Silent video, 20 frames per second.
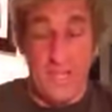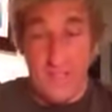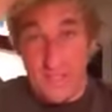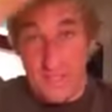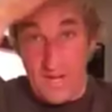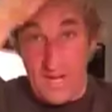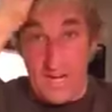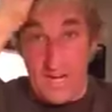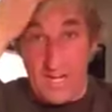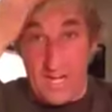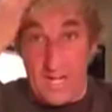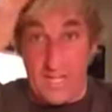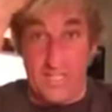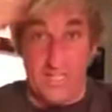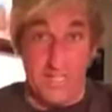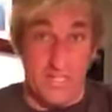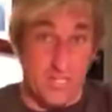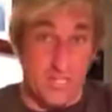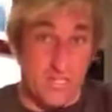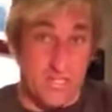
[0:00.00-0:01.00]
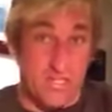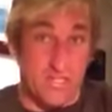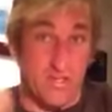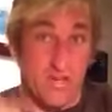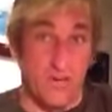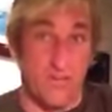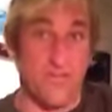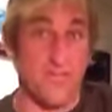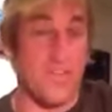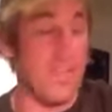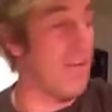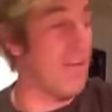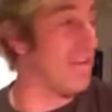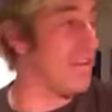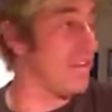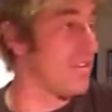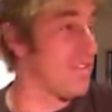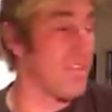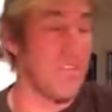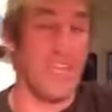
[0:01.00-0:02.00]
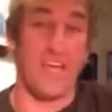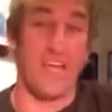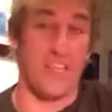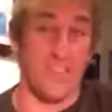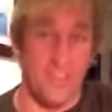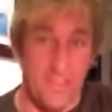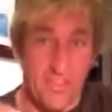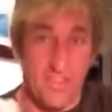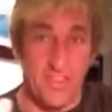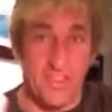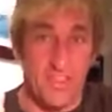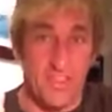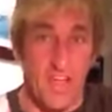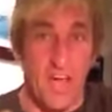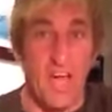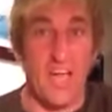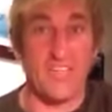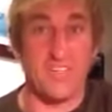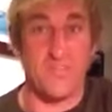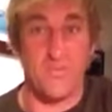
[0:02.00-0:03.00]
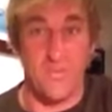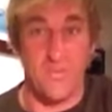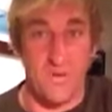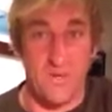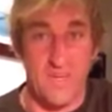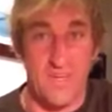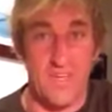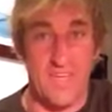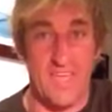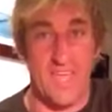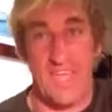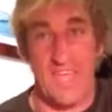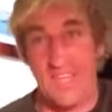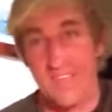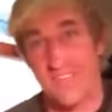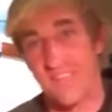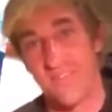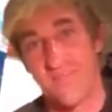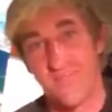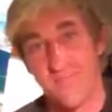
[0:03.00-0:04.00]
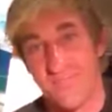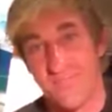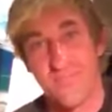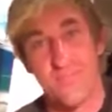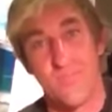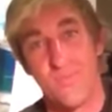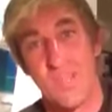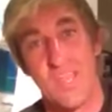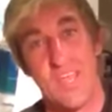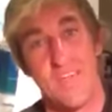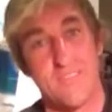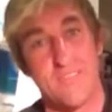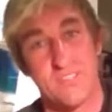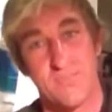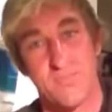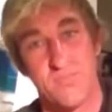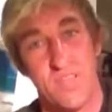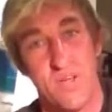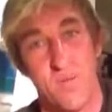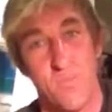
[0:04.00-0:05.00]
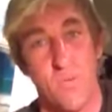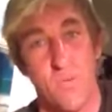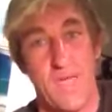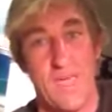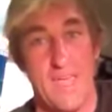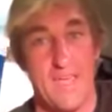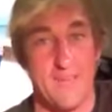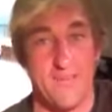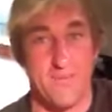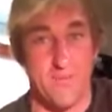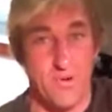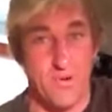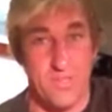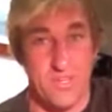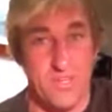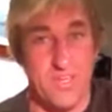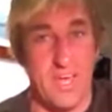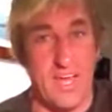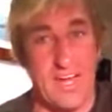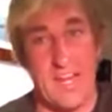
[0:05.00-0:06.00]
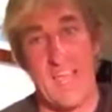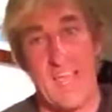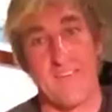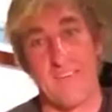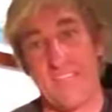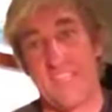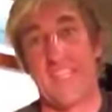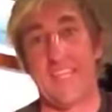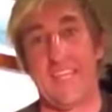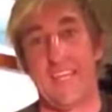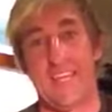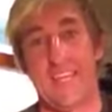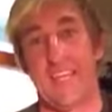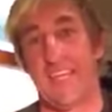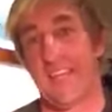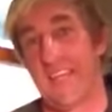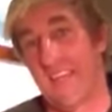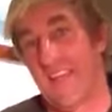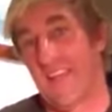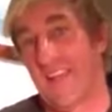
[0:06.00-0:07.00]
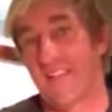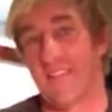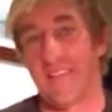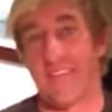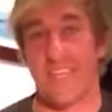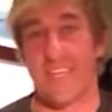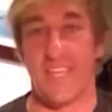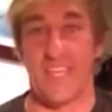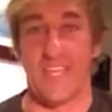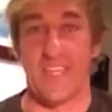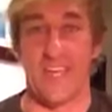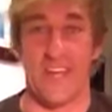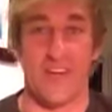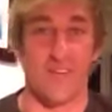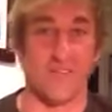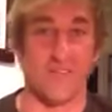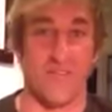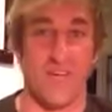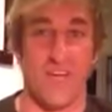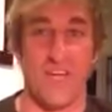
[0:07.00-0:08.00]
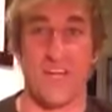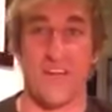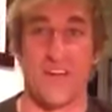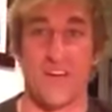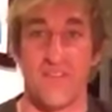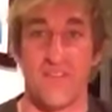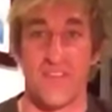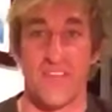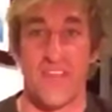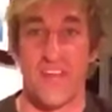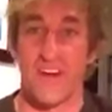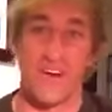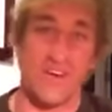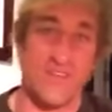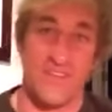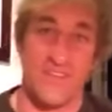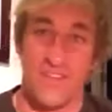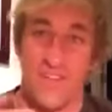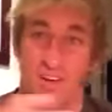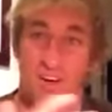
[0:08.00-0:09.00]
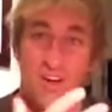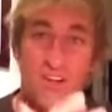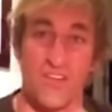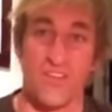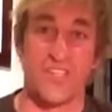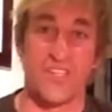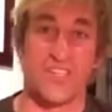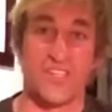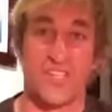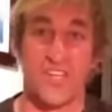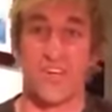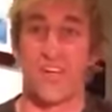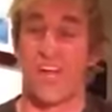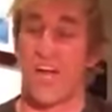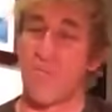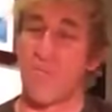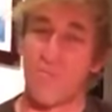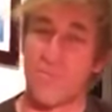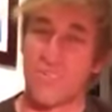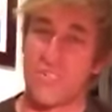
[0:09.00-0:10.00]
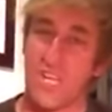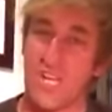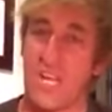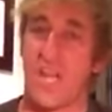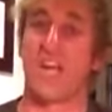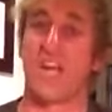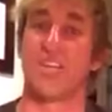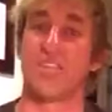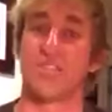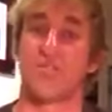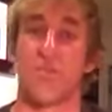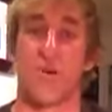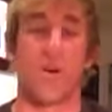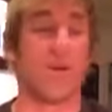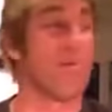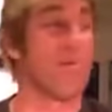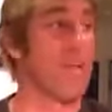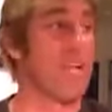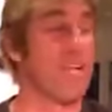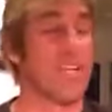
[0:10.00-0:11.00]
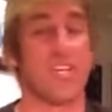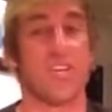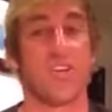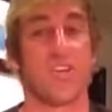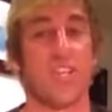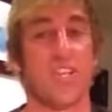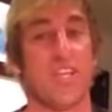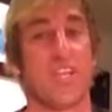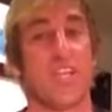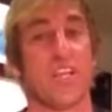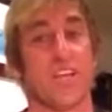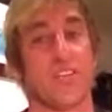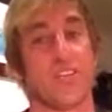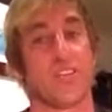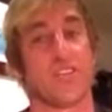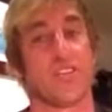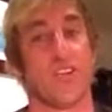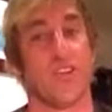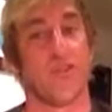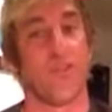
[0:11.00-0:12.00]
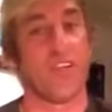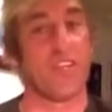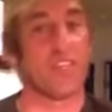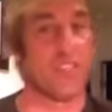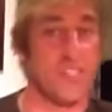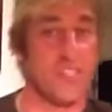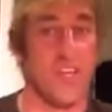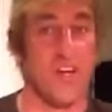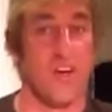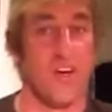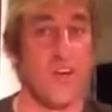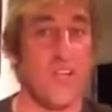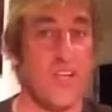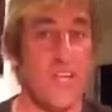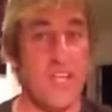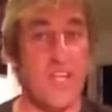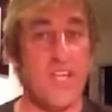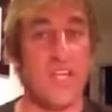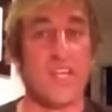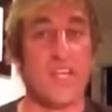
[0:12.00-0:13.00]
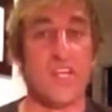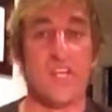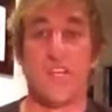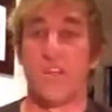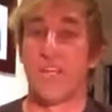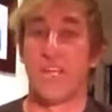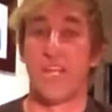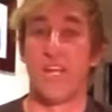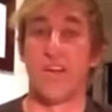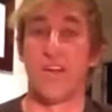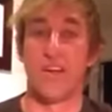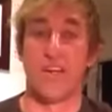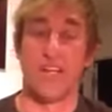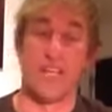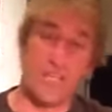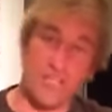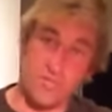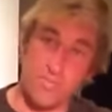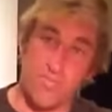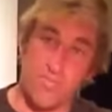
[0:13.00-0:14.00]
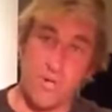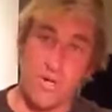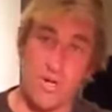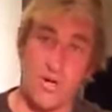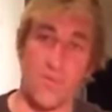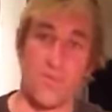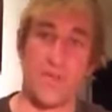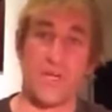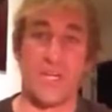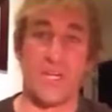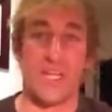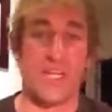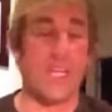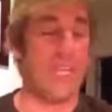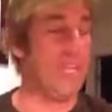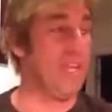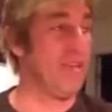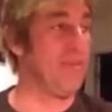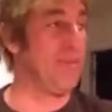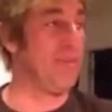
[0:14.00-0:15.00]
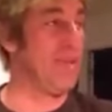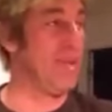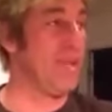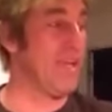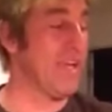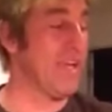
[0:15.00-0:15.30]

I got to go surf down at the locked gate we have a wave where you got to have a key to get in. I don't have a key. And I was riding over there, and Alden showed up. And it's like, I just want to make sure you can go surfing. So here it is, boom, and he keyed me